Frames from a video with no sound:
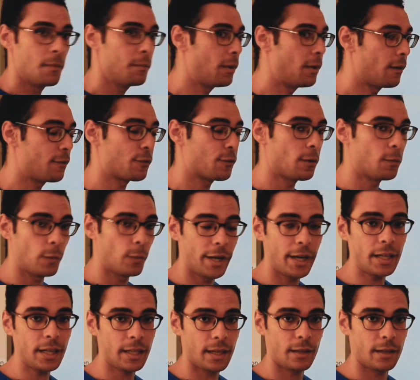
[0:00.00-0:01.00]
But from
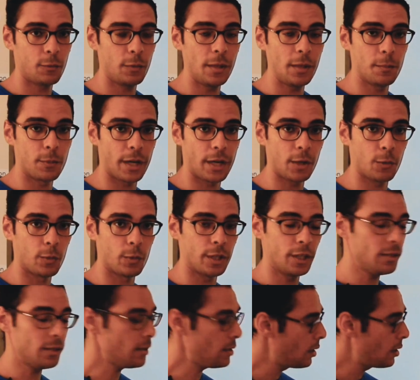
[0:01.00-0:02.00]
where can we bring
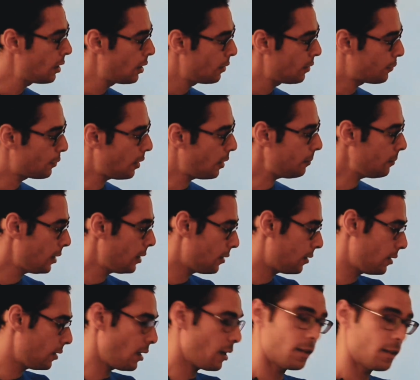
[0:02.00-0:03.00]
words?
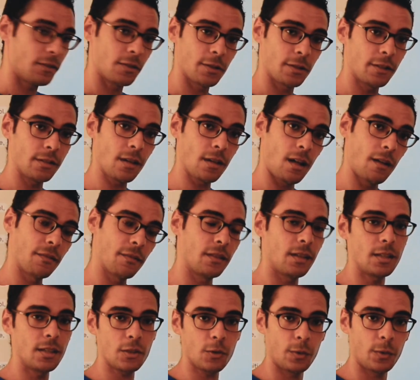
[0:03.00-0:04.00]
From the answers of
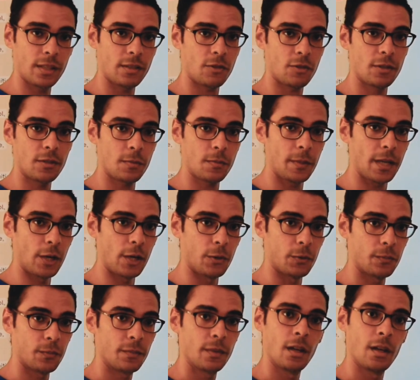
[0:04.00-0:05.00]
these questions below.
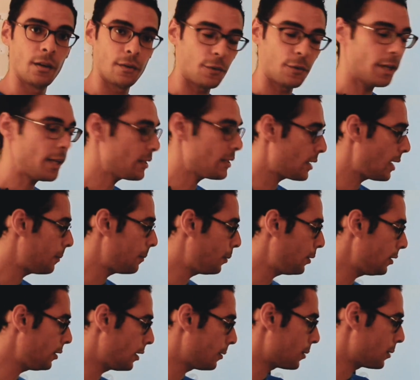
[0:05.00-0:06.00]
For
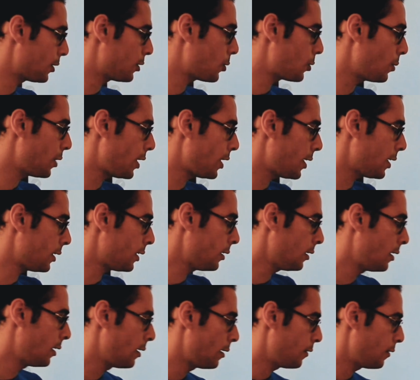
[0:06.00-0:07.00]
example, number 2 here,
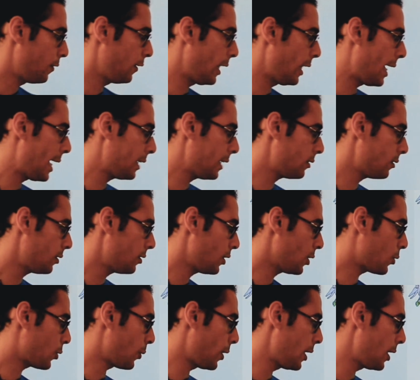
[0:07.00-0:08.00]

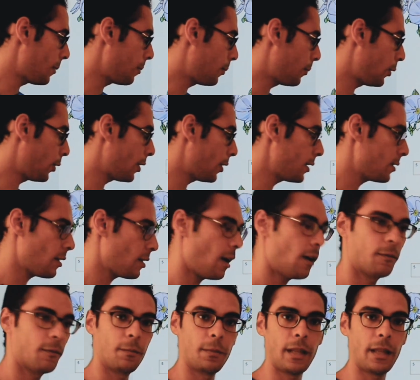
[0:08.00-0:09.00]
flat green parts
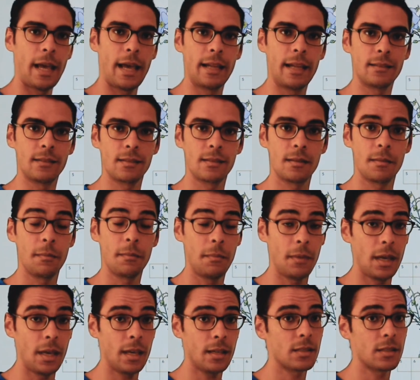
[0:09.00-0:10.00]
of plants
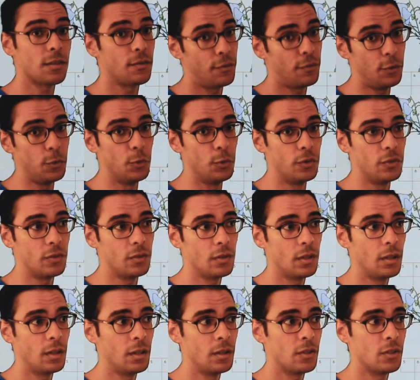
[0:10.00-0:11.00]
makes food.
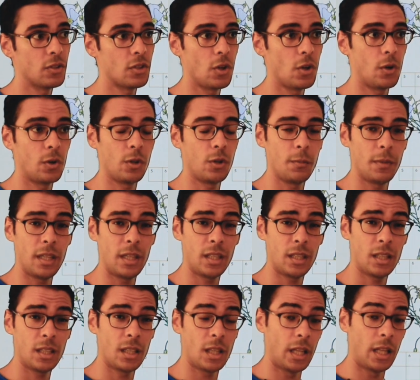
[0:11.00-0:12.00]
So you
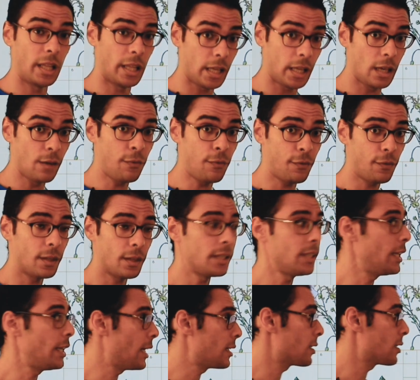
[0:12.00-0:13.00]
mean leaf?
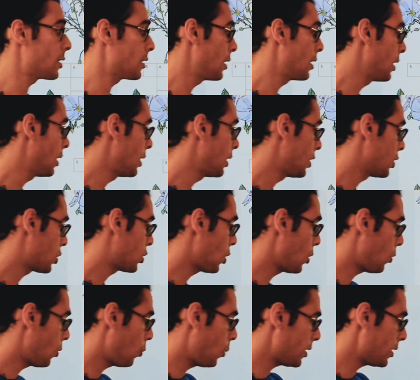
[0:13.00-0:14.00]
Yes.
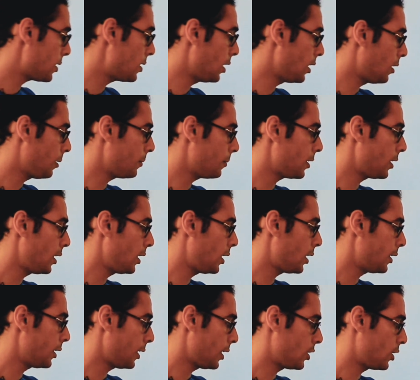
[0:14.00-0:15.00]
So what's the number
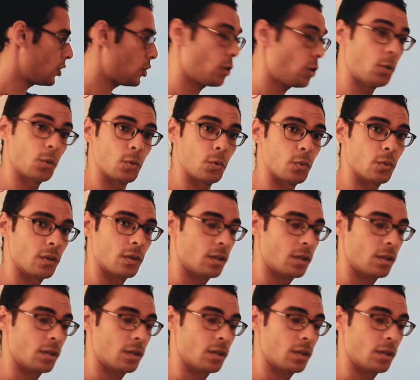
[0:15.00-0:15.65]
here? It's 2.